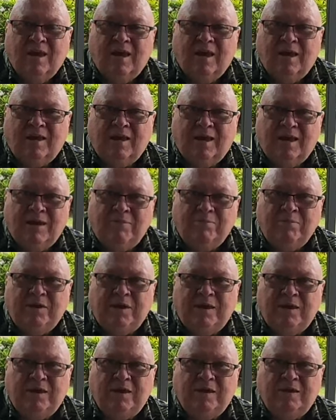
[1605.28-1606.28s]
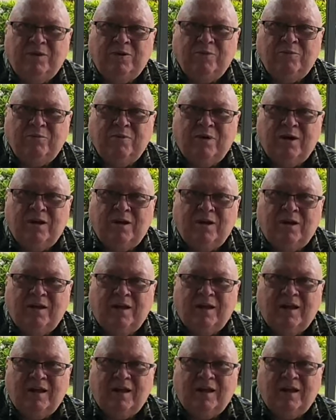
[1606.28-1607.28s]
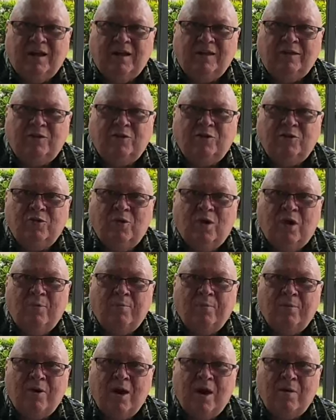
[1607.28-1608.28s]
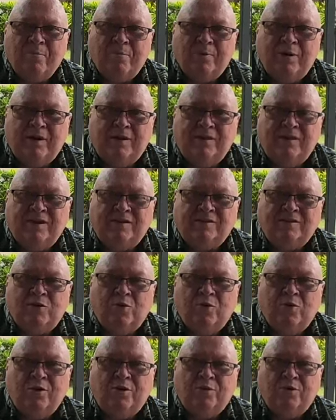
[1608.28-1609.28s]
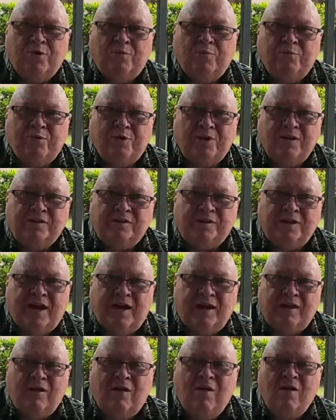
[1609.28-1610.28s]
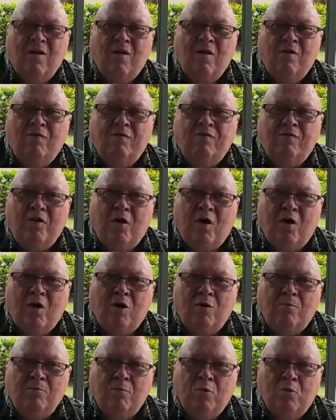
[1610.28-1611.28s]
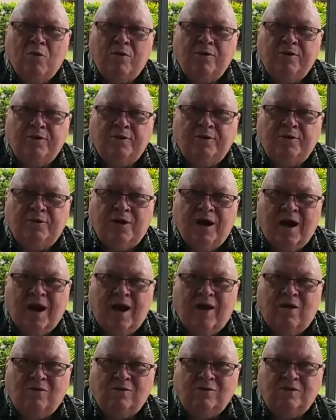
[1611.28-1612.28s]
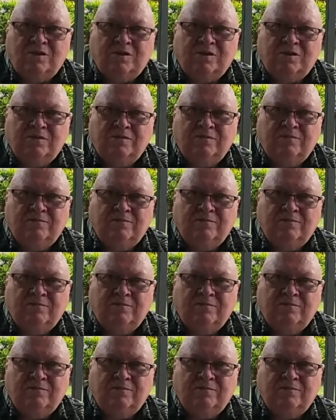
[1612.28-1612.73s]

And keep getting your money into a property that's going to appreciate far more than your house.